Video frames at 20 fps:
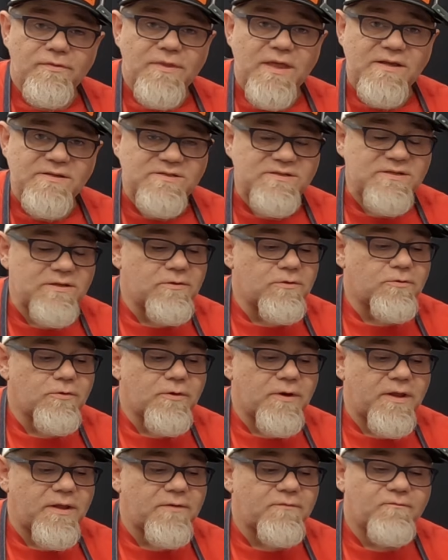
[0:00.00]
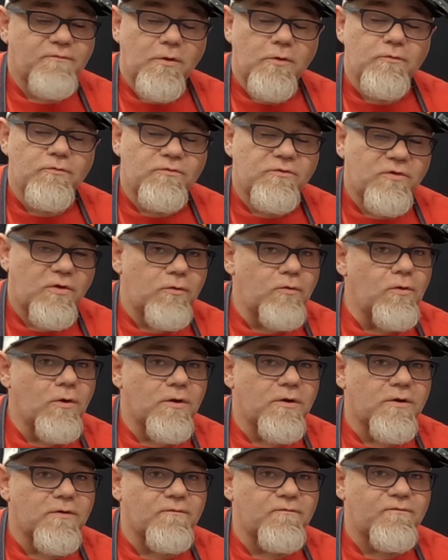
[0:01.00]
that cylinder head flowed
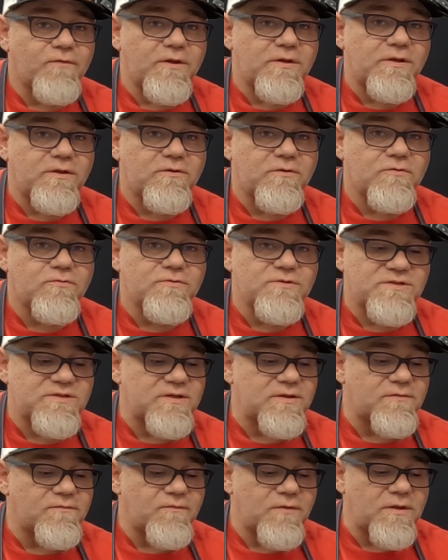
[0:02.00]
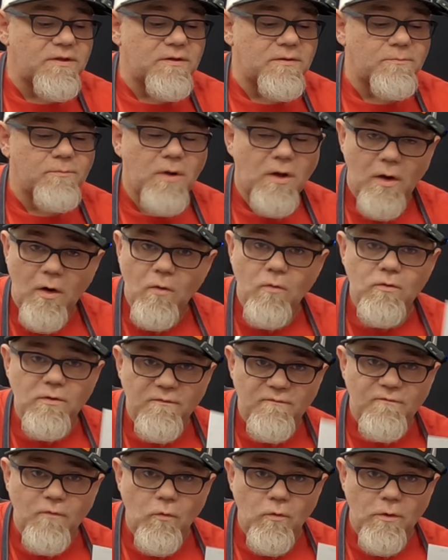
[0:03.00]
252 CFM on
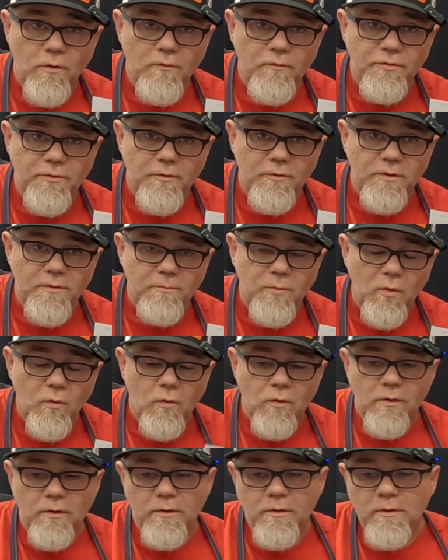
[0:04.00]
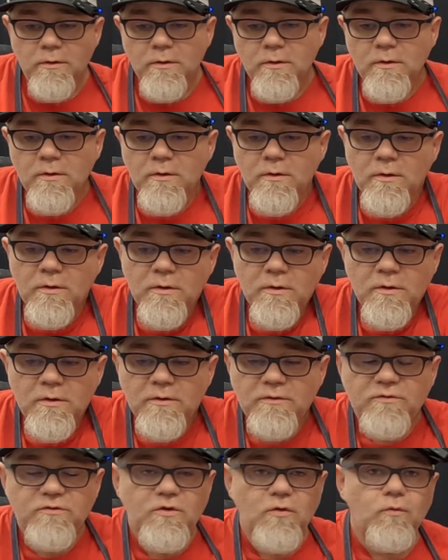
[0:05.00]
a 4030 bore,
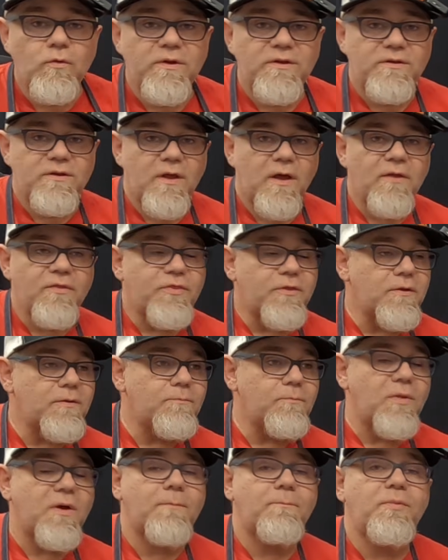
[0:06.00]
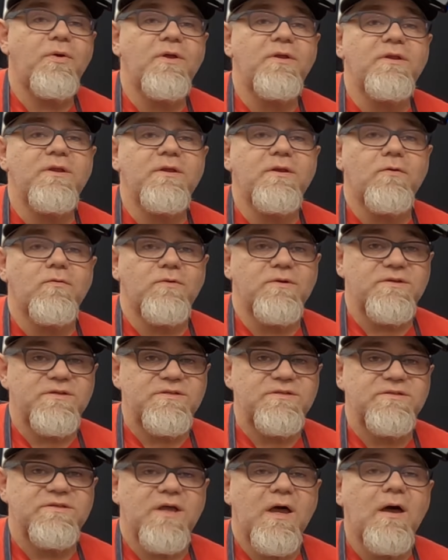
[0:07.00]
doing nothing but putting it on a
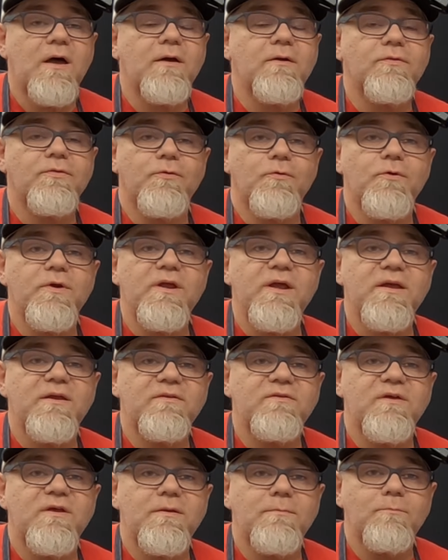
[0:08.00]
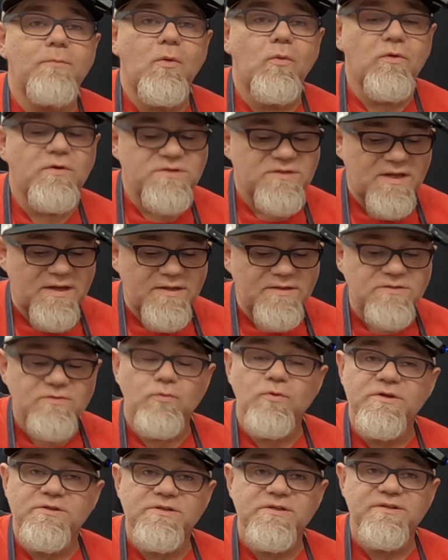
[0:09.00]
stock 318 bore size,
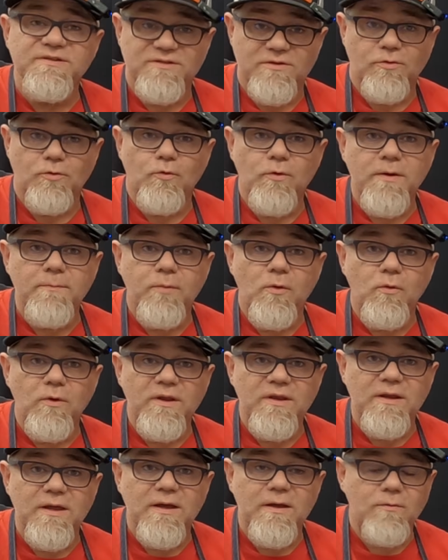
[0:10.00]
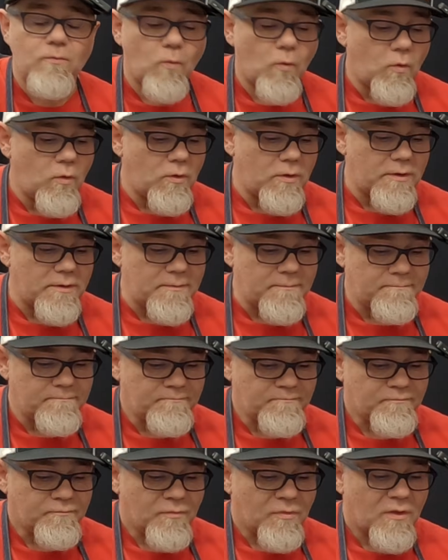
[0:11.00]
which is 3.91.
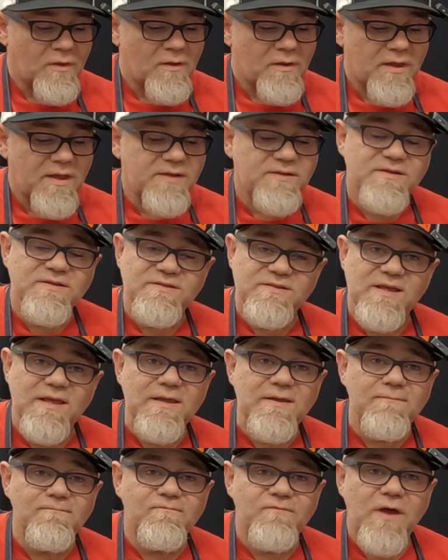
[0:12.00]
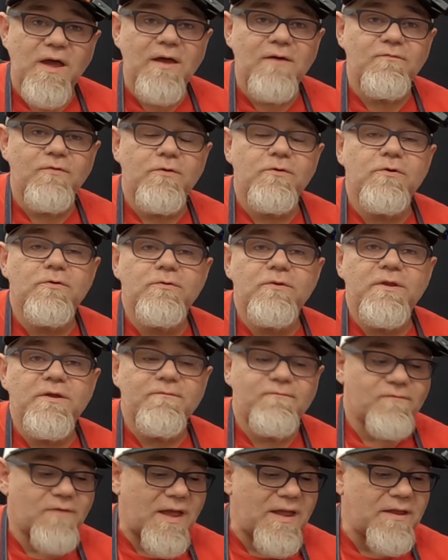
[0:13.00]
At the same 500
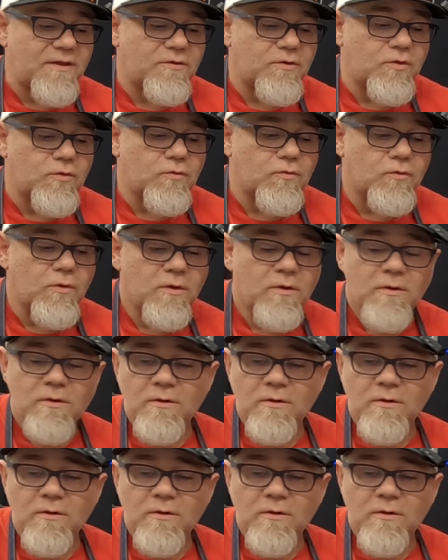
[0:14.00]
lift value,